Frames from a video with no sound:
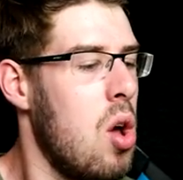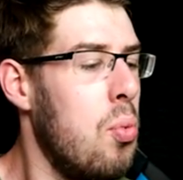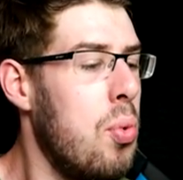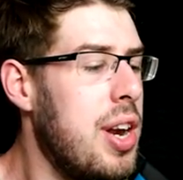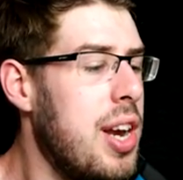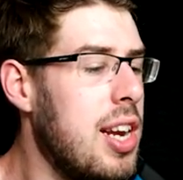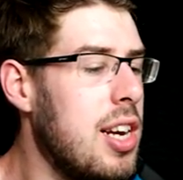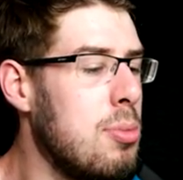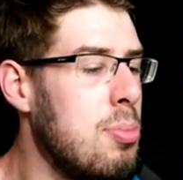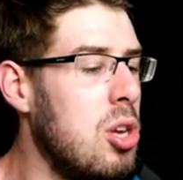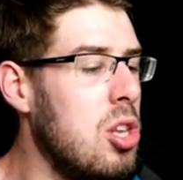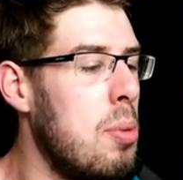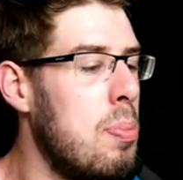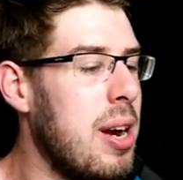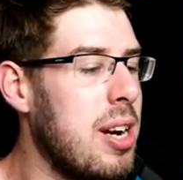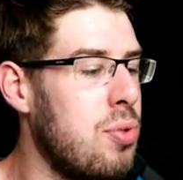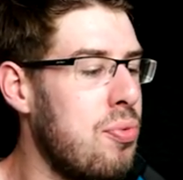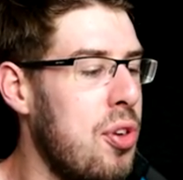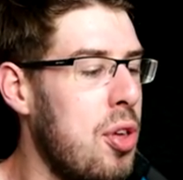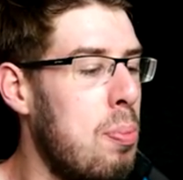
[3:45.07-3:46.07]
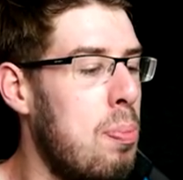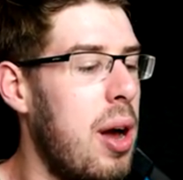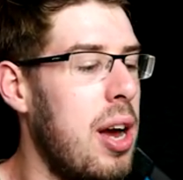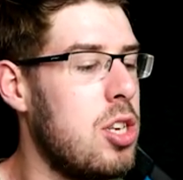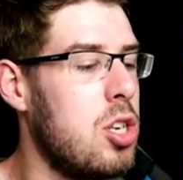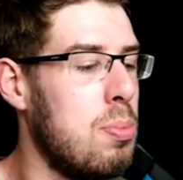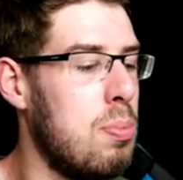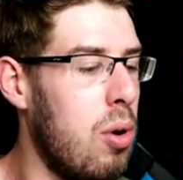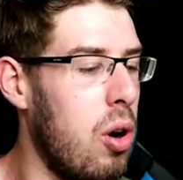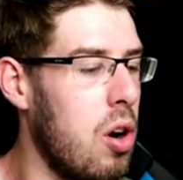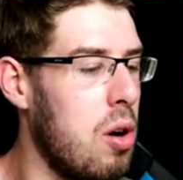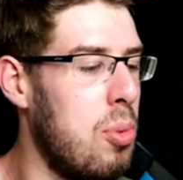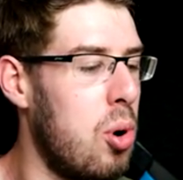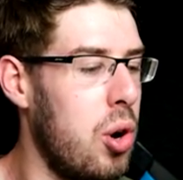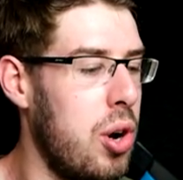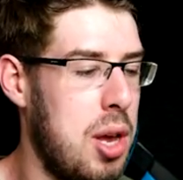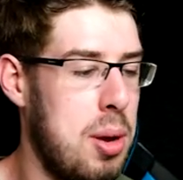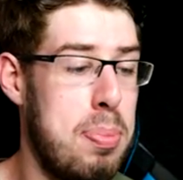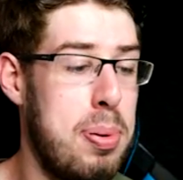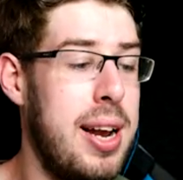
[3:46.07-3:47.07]
We need him on the battlefield by tomorrow
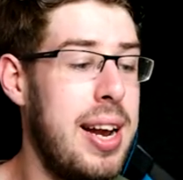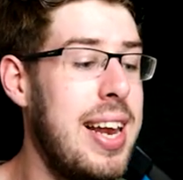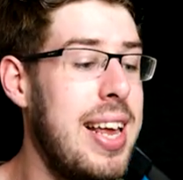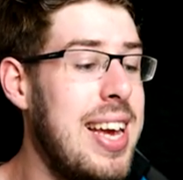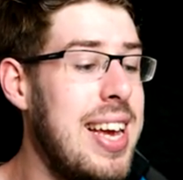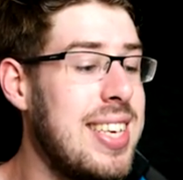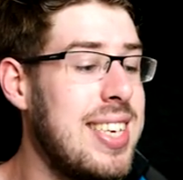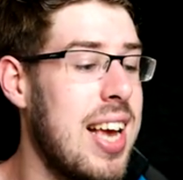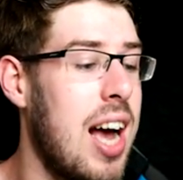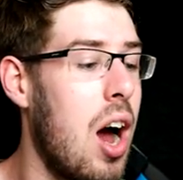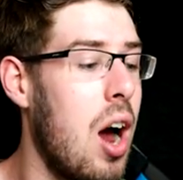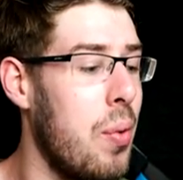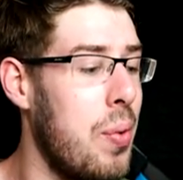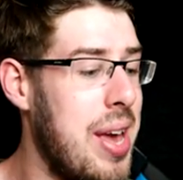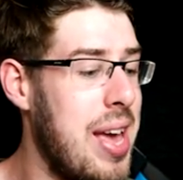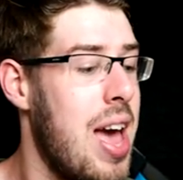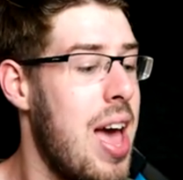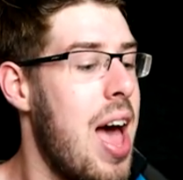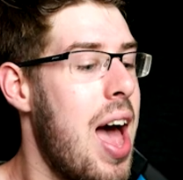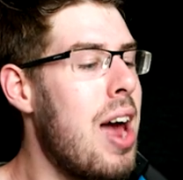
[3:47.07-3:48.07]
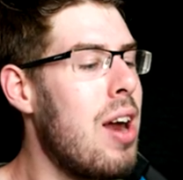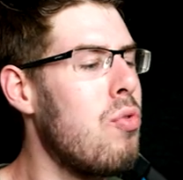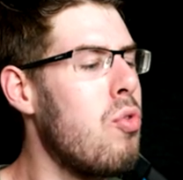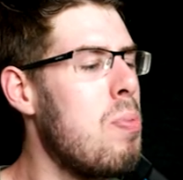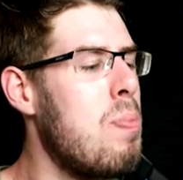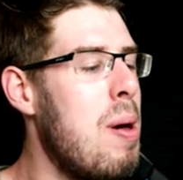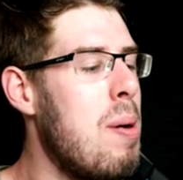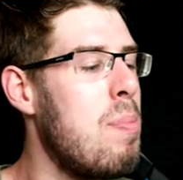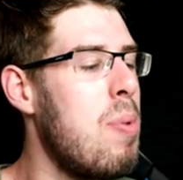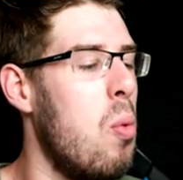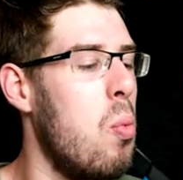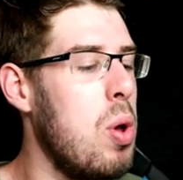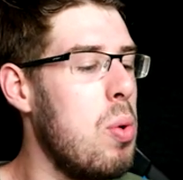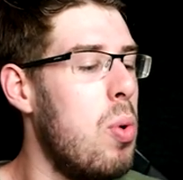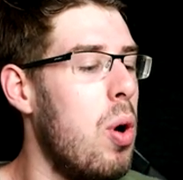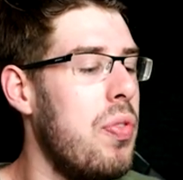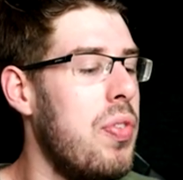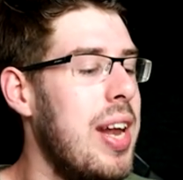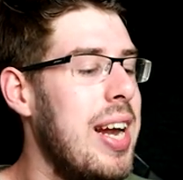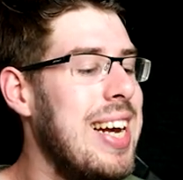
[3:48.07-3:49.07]
morning. Please hurry. And remember, we
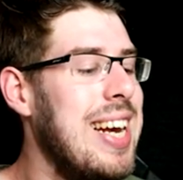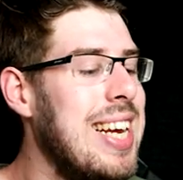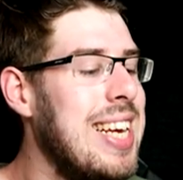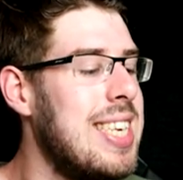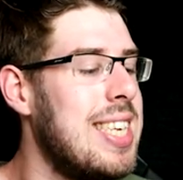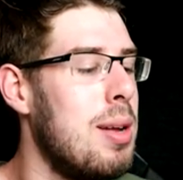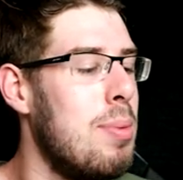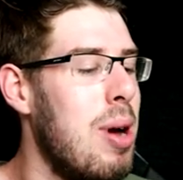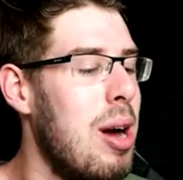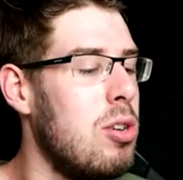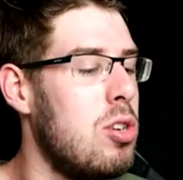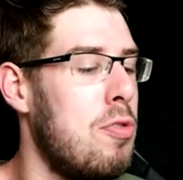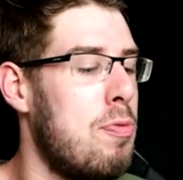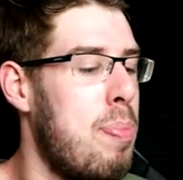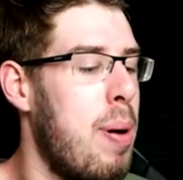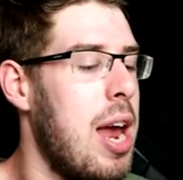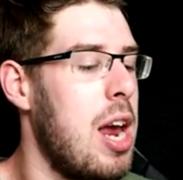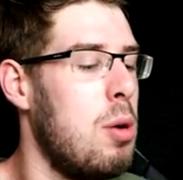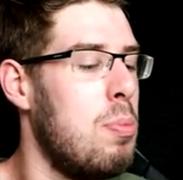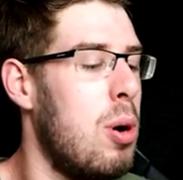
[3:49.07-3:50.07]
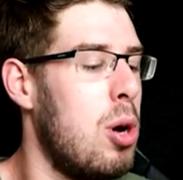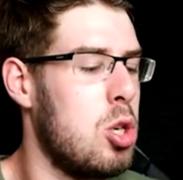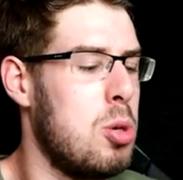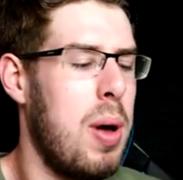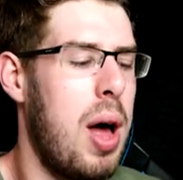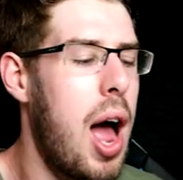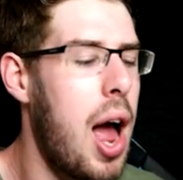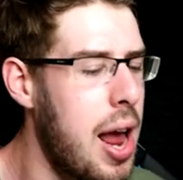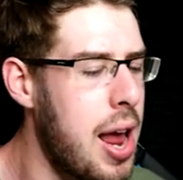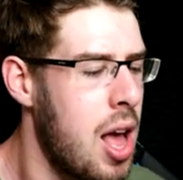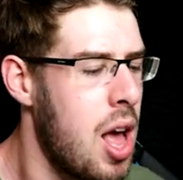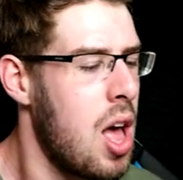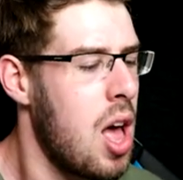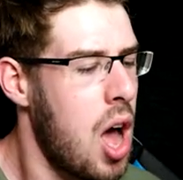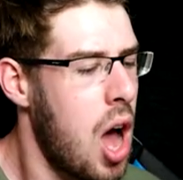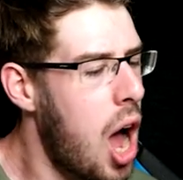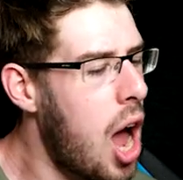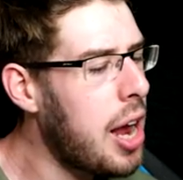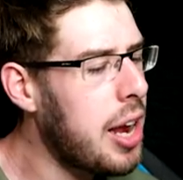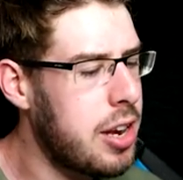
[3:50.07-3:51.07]
want the least amount of pain possible. I,
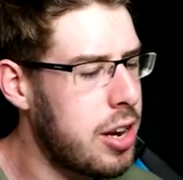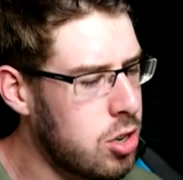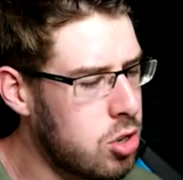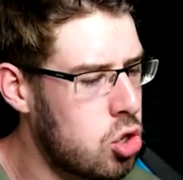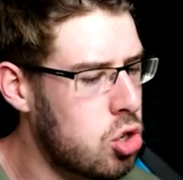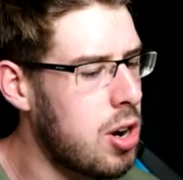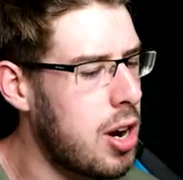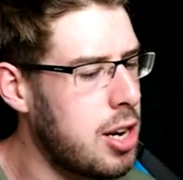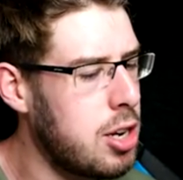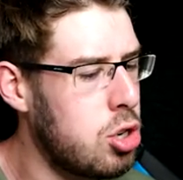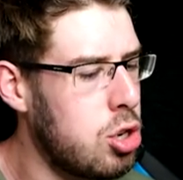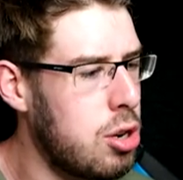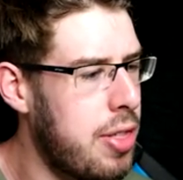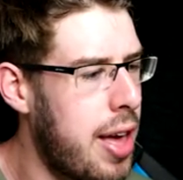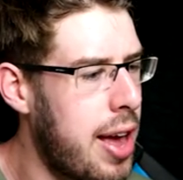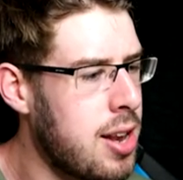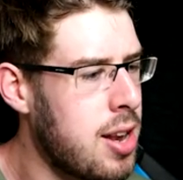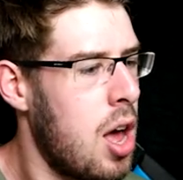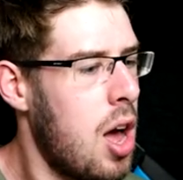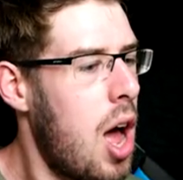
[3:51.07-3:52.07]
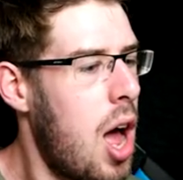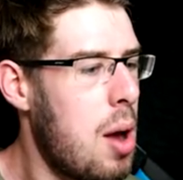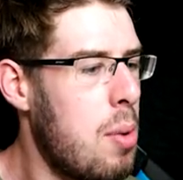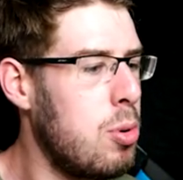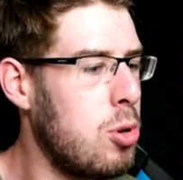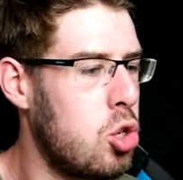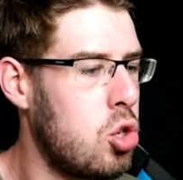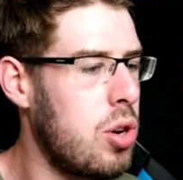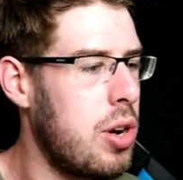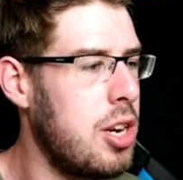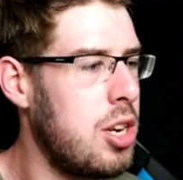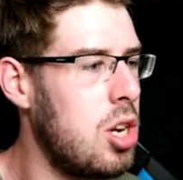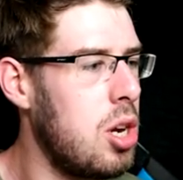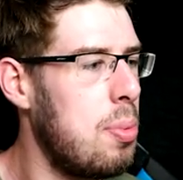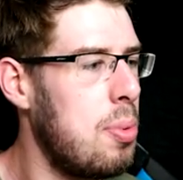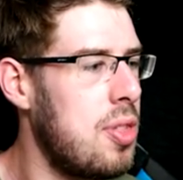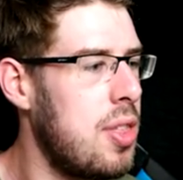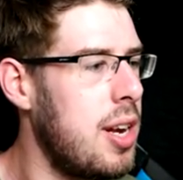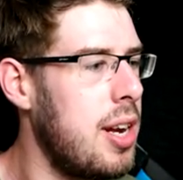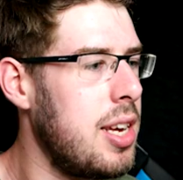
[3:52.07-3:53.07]
I could try and that. I will try and do
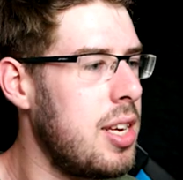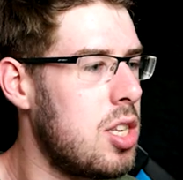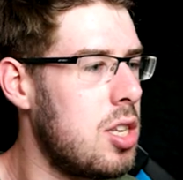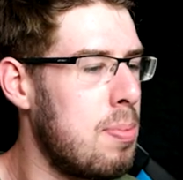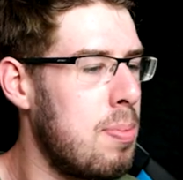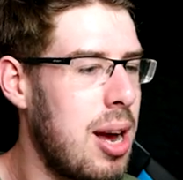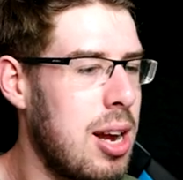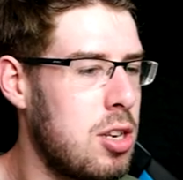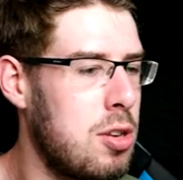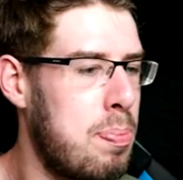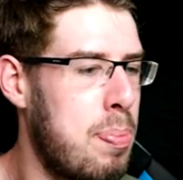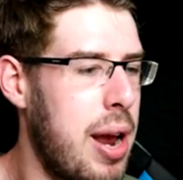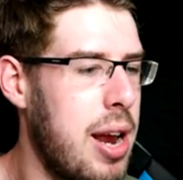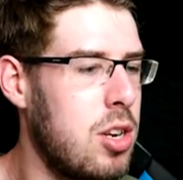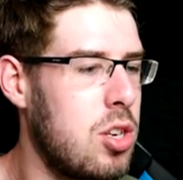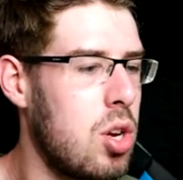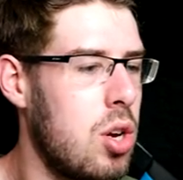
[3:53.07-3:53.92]
it with the least amount of pain.